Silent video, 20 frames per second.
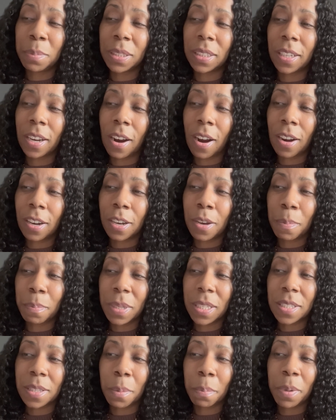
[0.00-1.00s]
but there are gonna
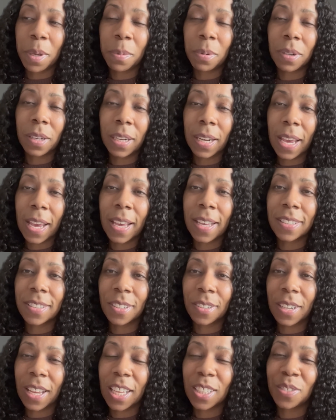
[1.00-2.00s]
be some people that ask,
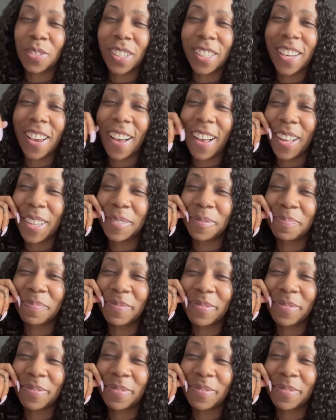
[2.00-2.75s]
so that's for y'all.